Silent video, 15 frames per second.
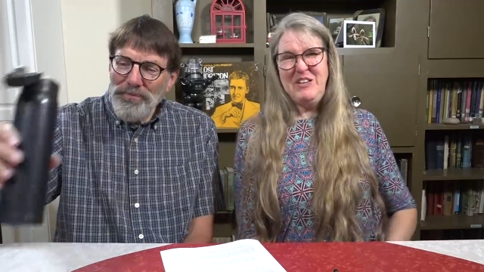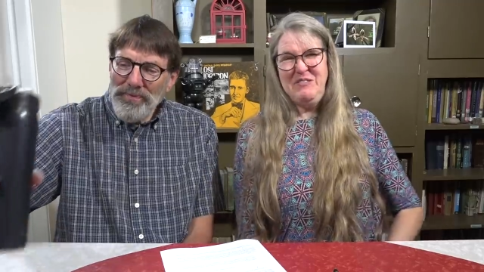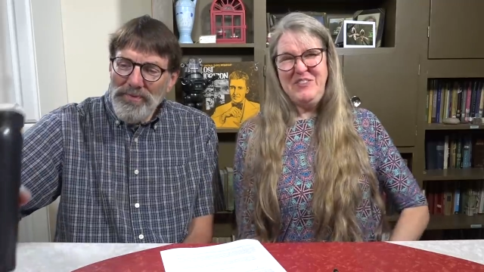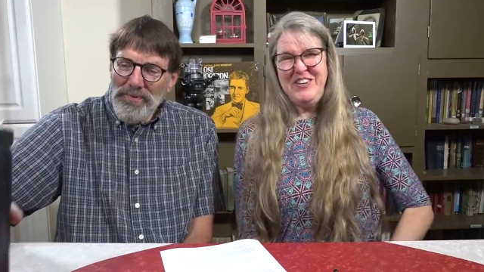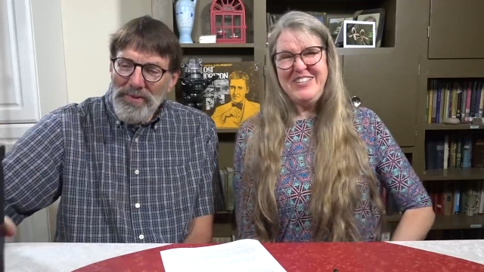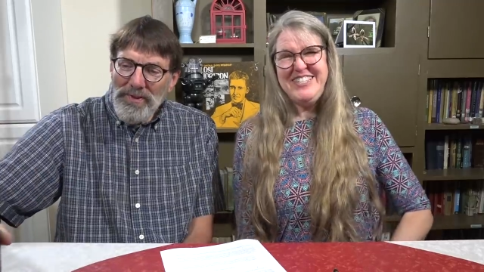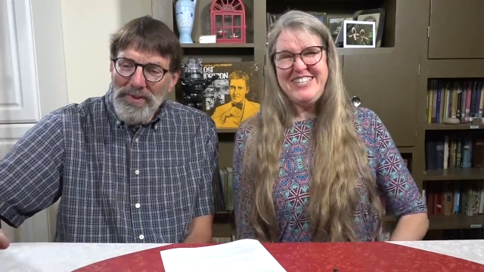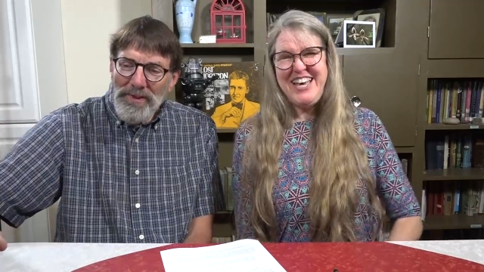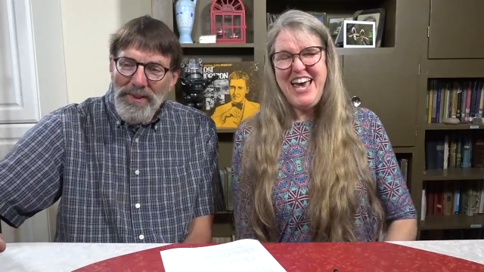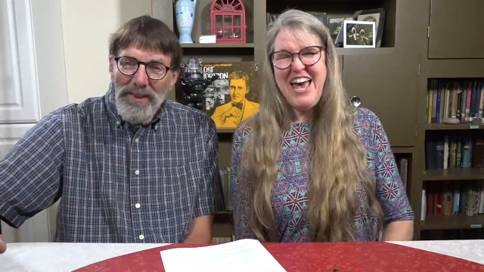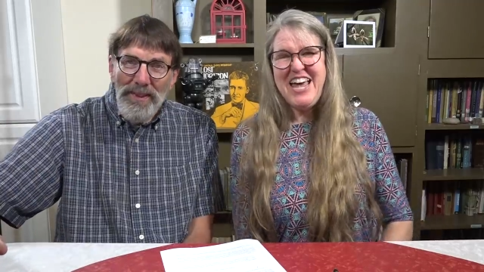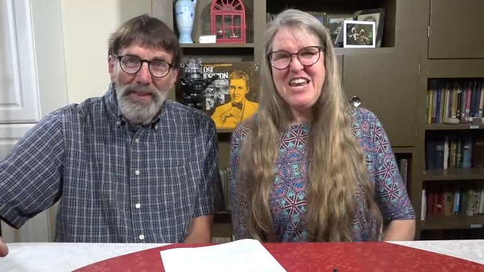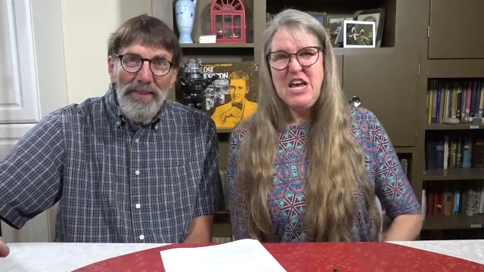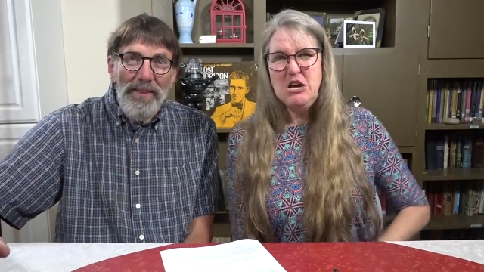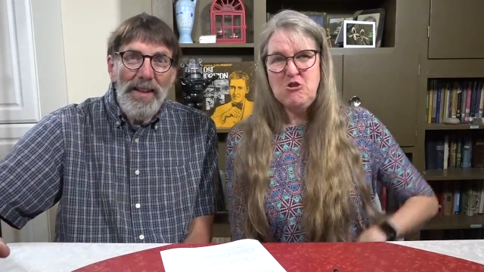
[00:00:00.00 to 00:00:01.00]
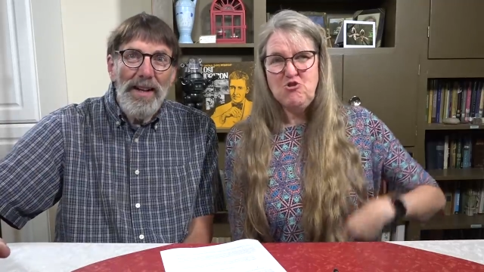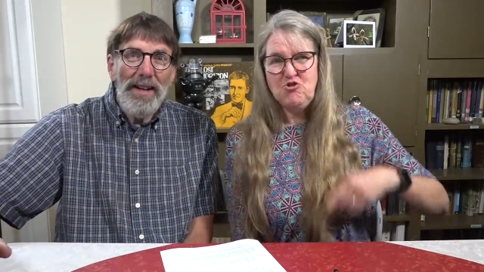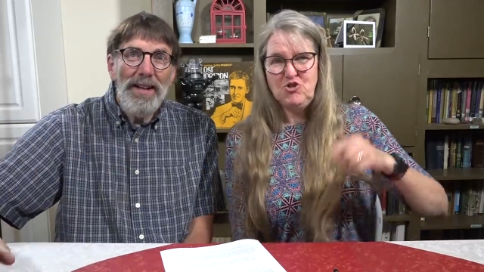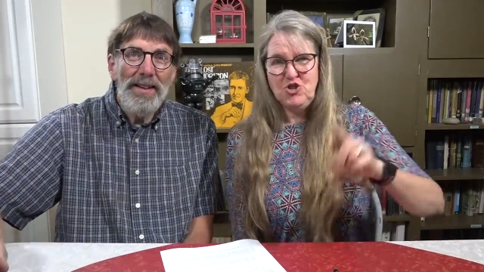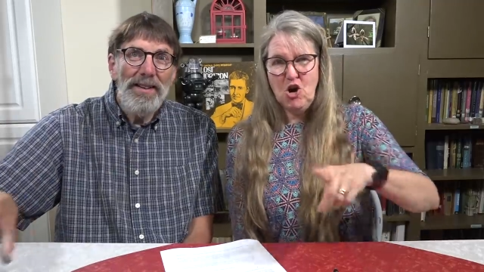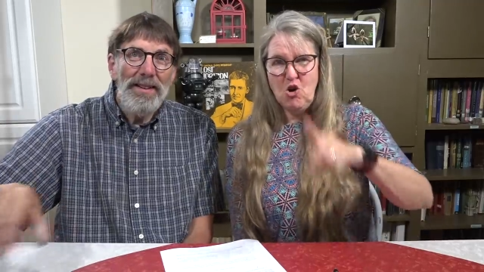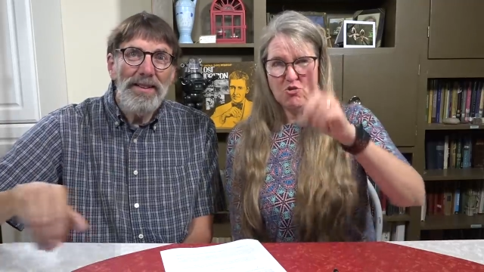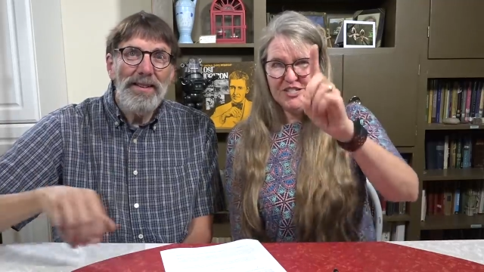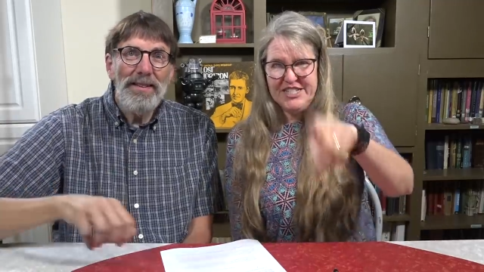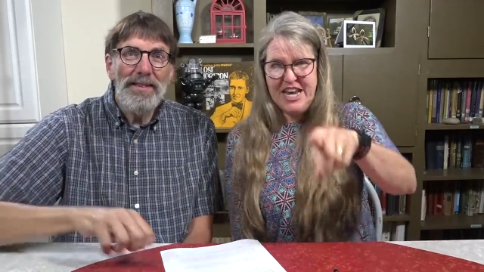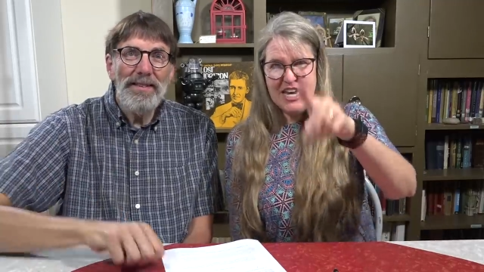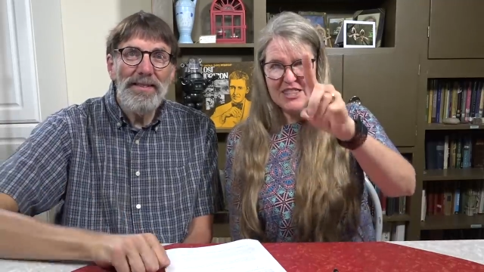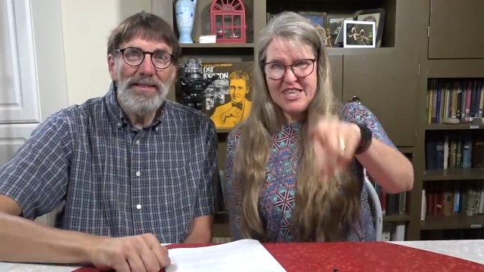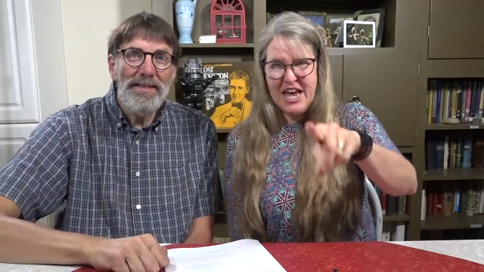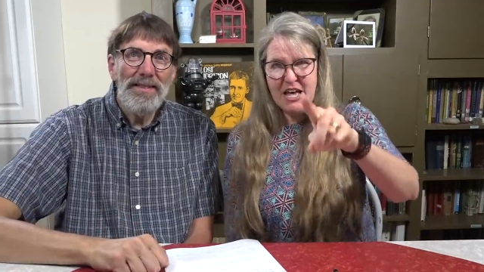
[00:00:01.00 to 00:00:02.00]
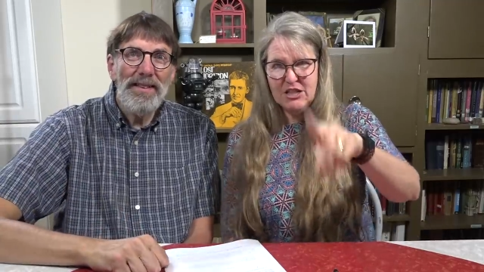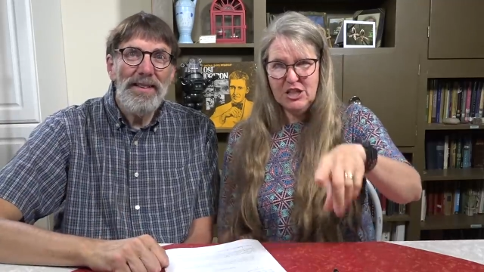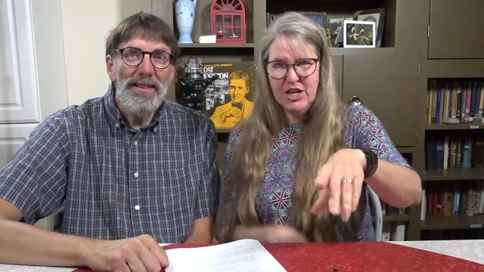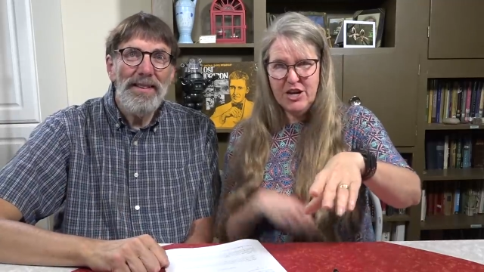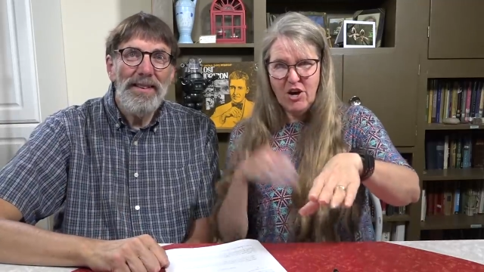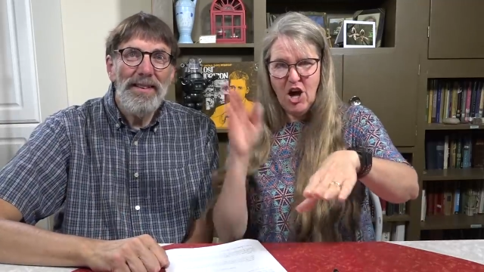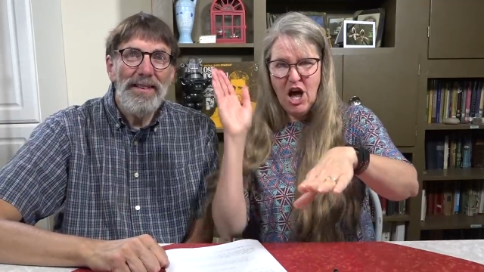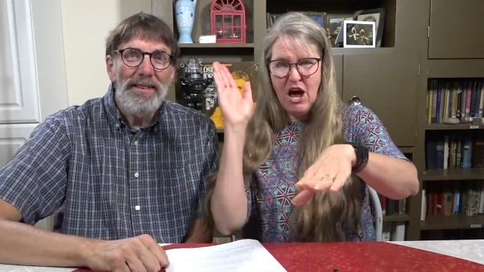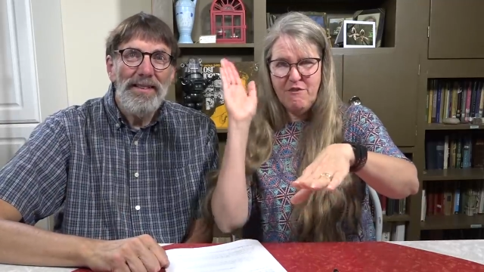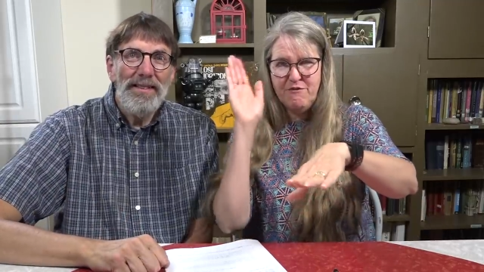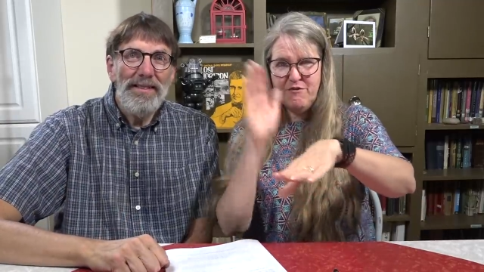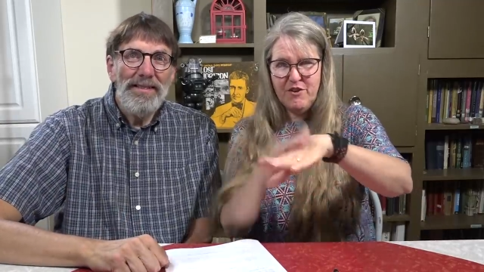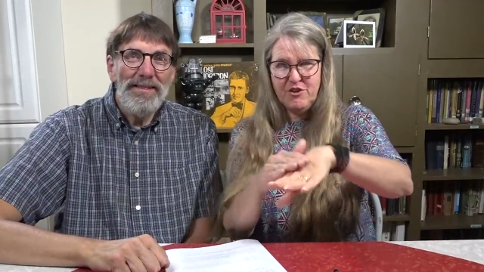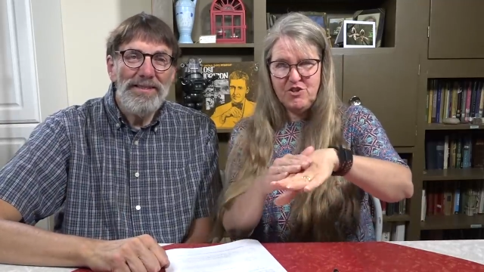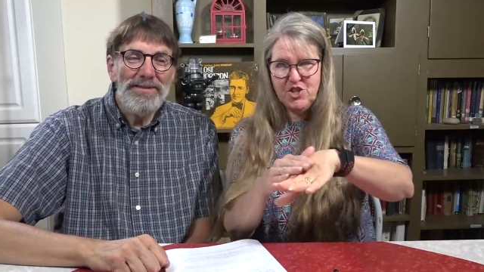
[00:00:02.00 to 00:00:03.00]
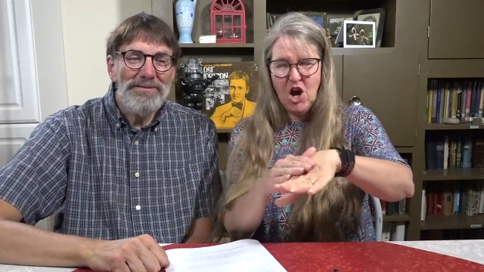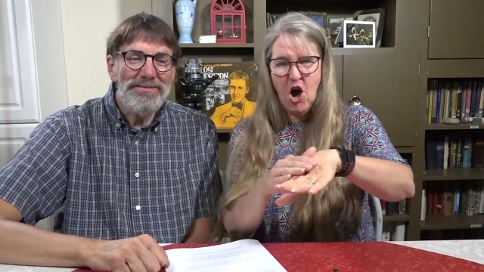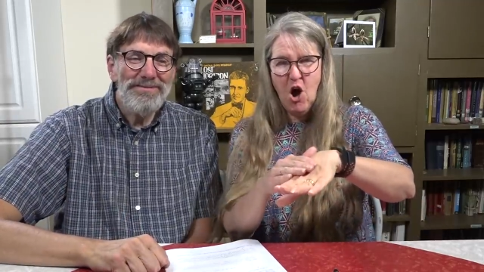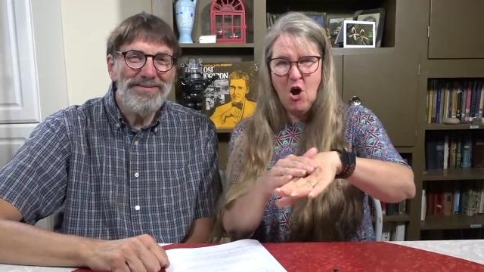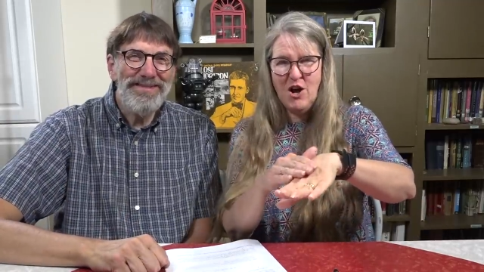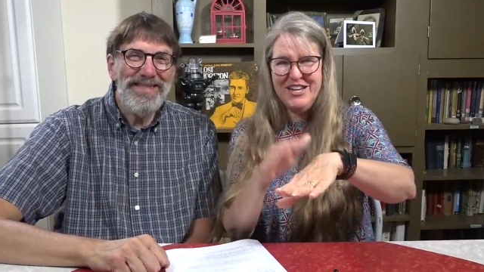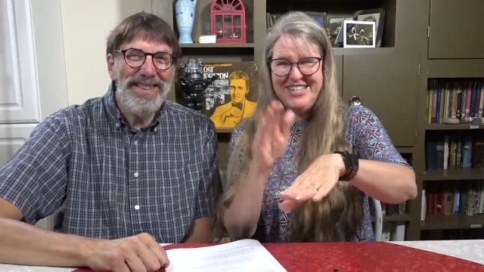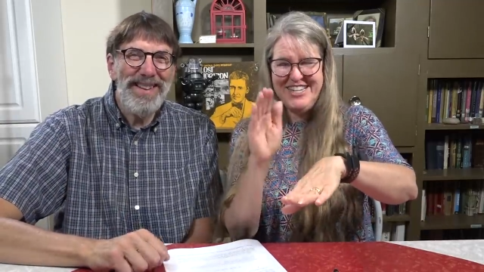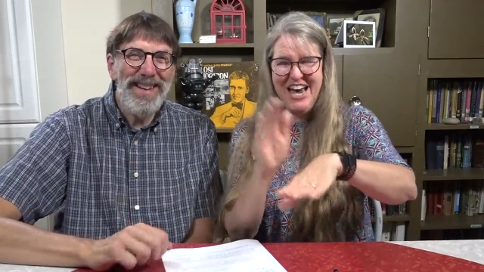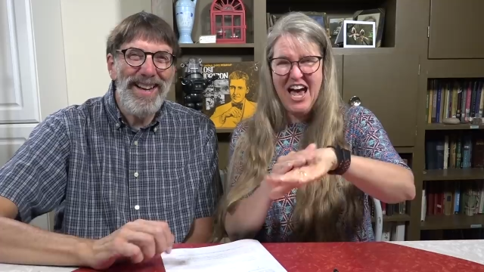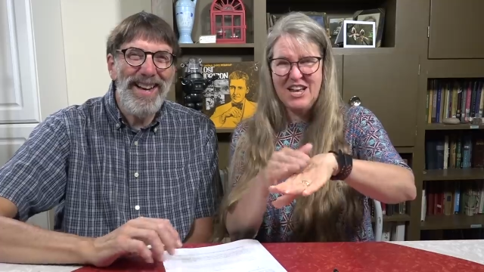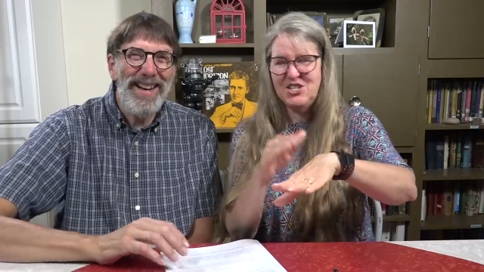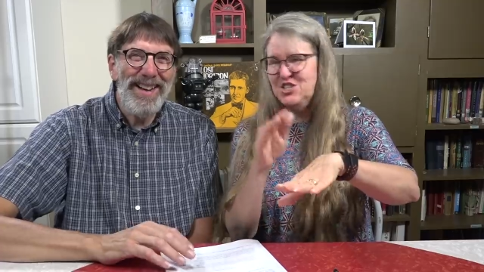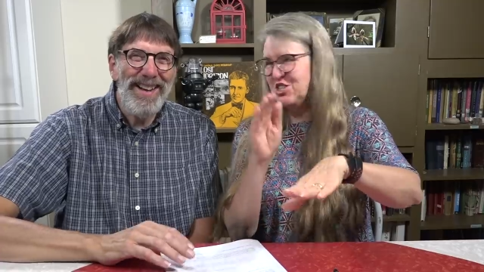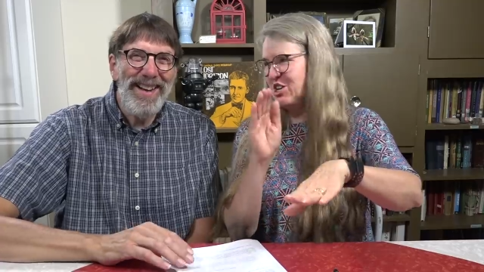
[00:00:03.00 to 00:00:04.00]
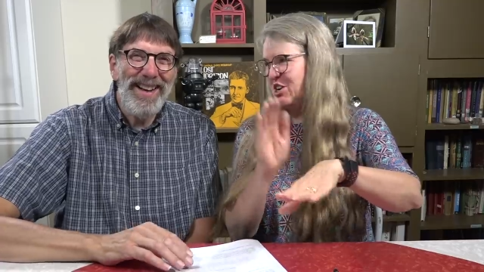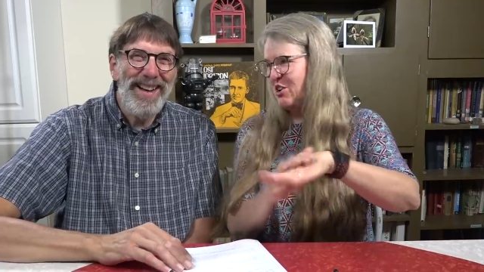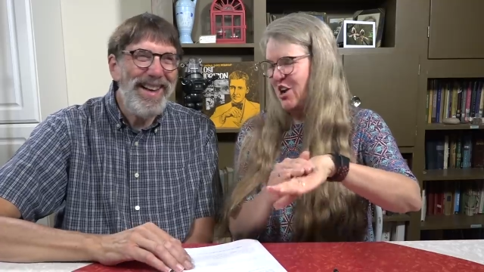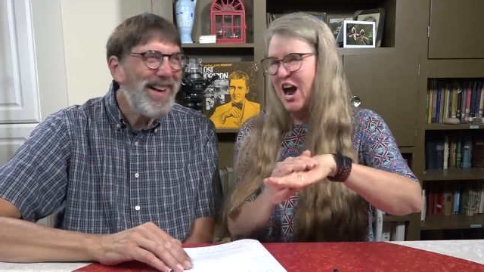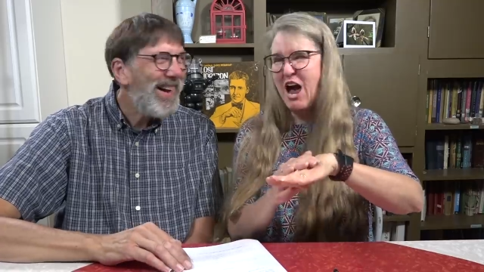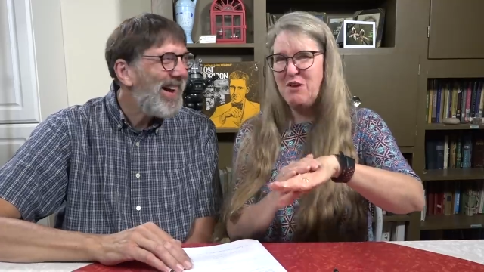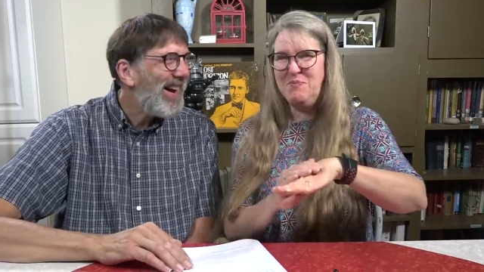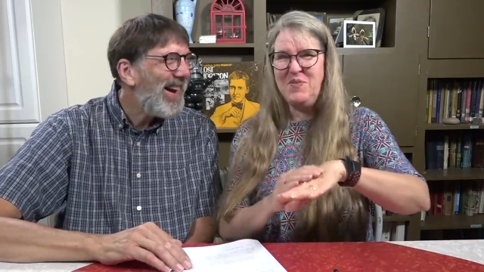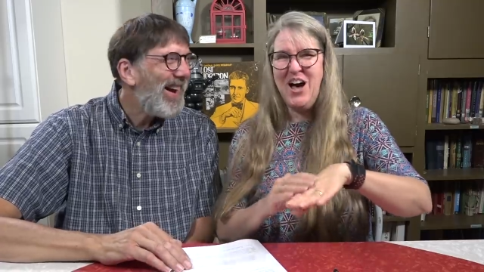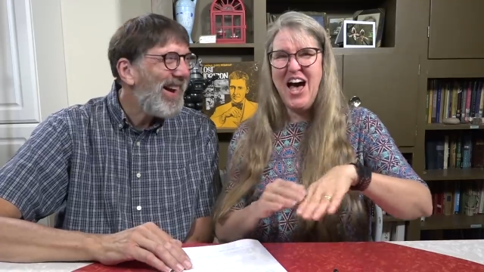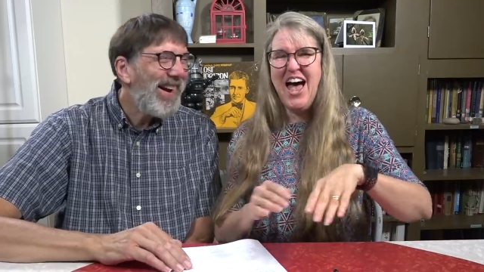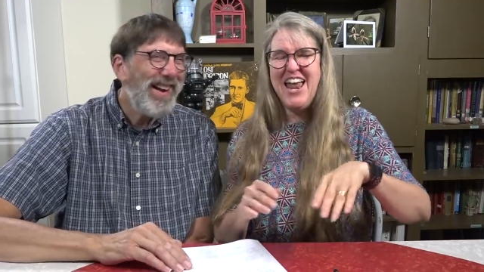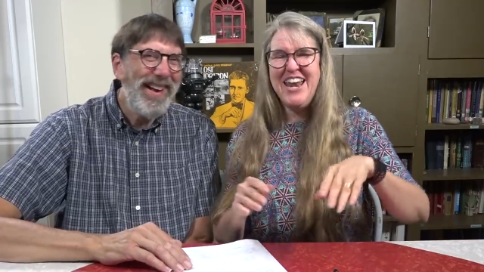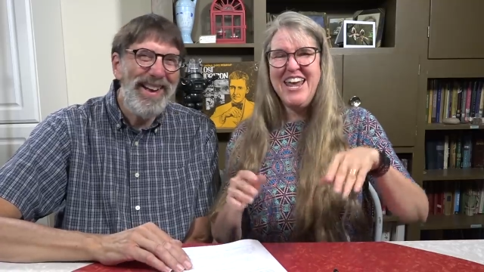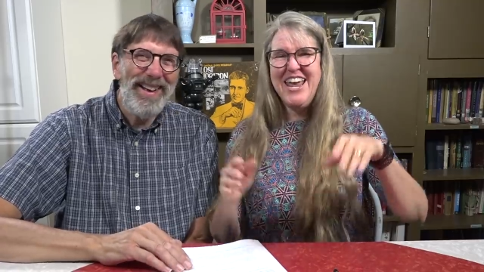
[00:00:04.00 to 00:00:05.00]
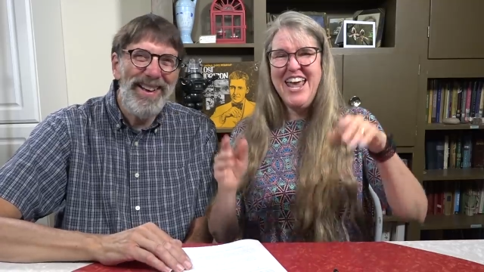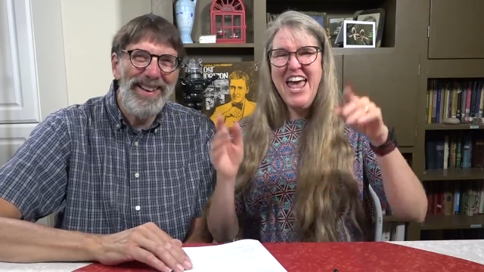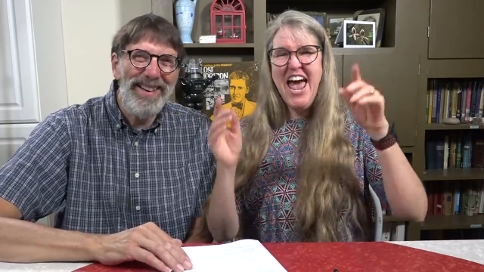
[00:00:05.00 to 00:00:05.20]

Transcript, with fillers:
Speaker 1: of you said, don't take that lid off. Don't touch the crock pot.